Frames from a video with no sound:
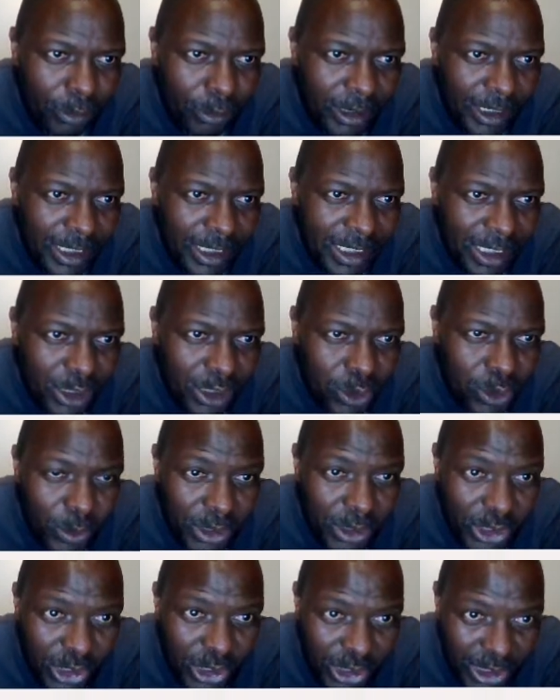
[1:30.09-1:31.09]
these are
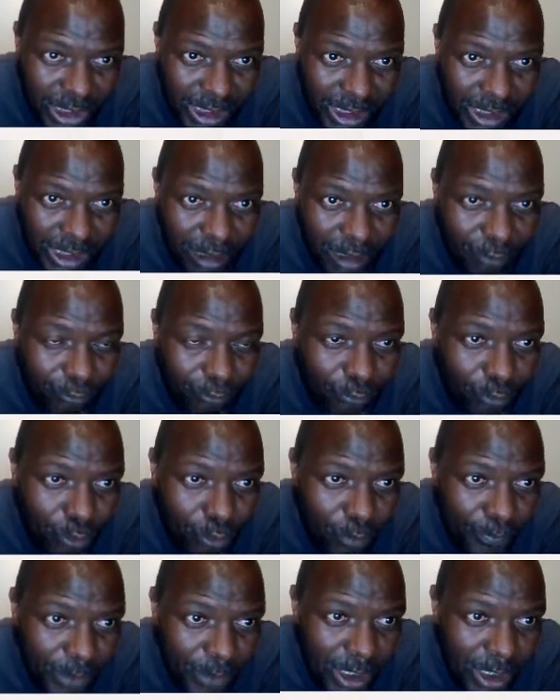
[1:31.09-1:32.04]
switches, therefore